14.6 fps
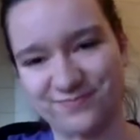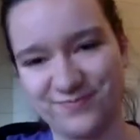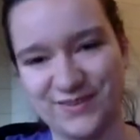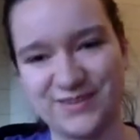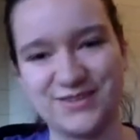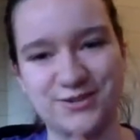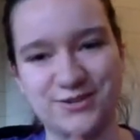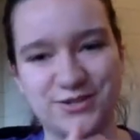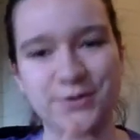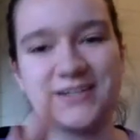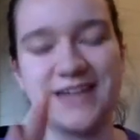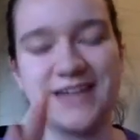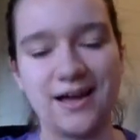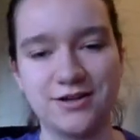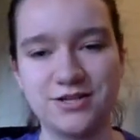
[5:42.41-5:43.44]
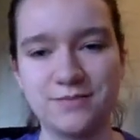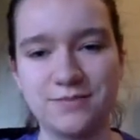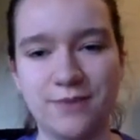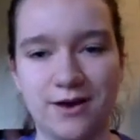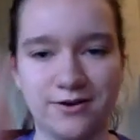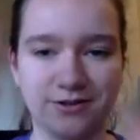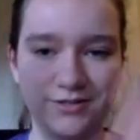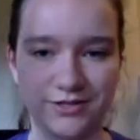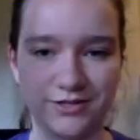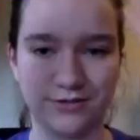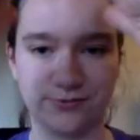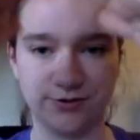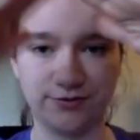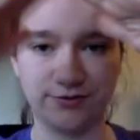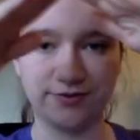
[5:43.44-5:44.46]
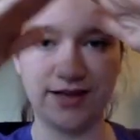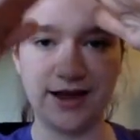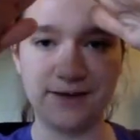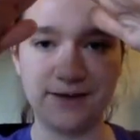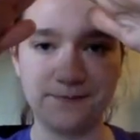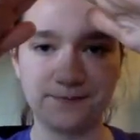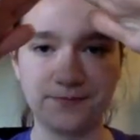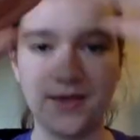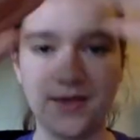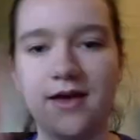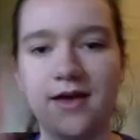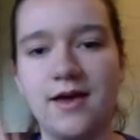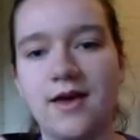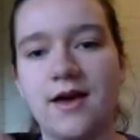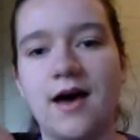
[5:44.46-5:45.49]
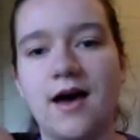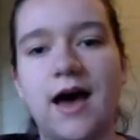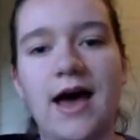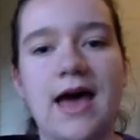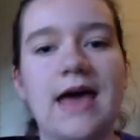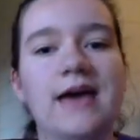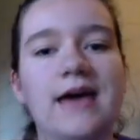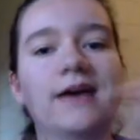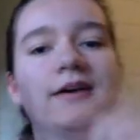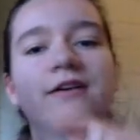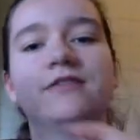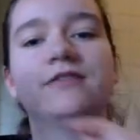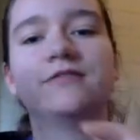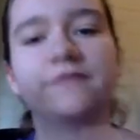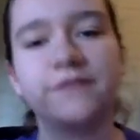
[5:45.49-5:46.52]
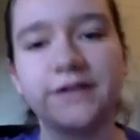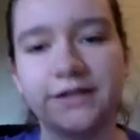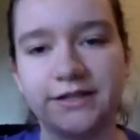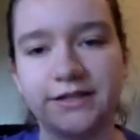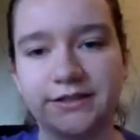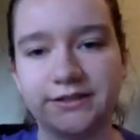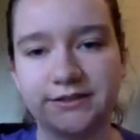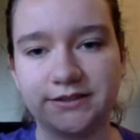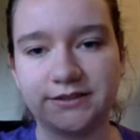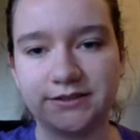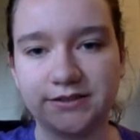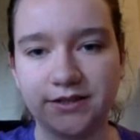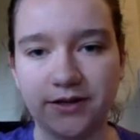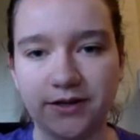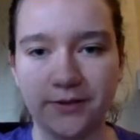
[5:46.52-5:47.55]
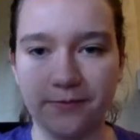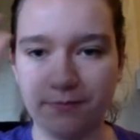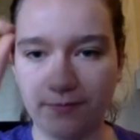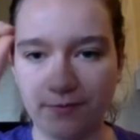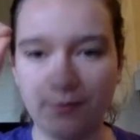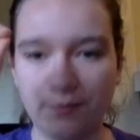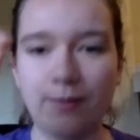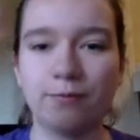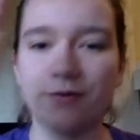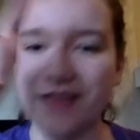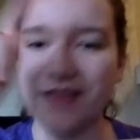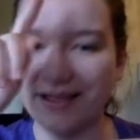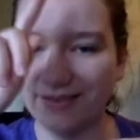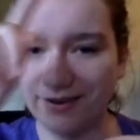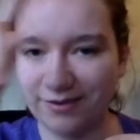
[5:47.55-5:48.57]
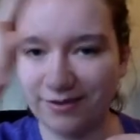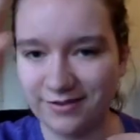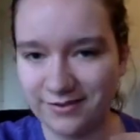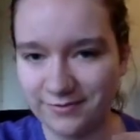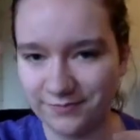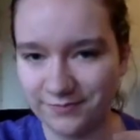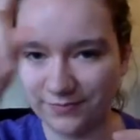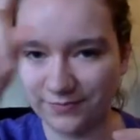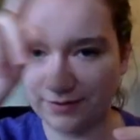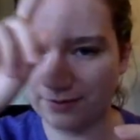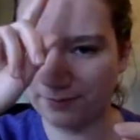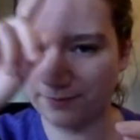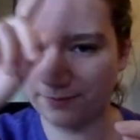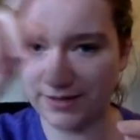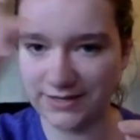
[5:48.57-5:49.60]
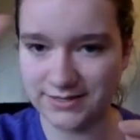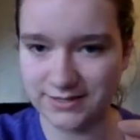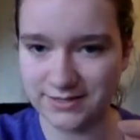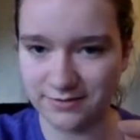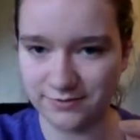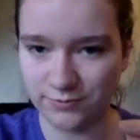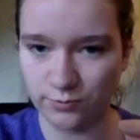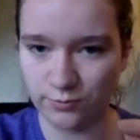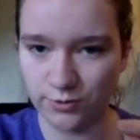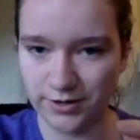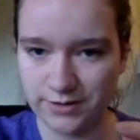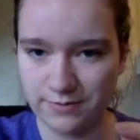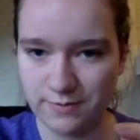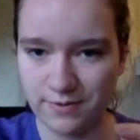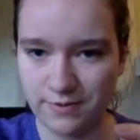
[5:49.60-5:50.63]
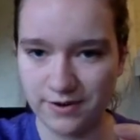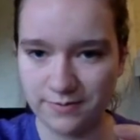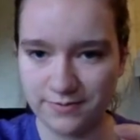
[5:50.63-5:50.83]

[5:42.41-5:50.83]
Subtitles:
so to attach the bottle to the roof line, I first, remember that little piece of wood we put up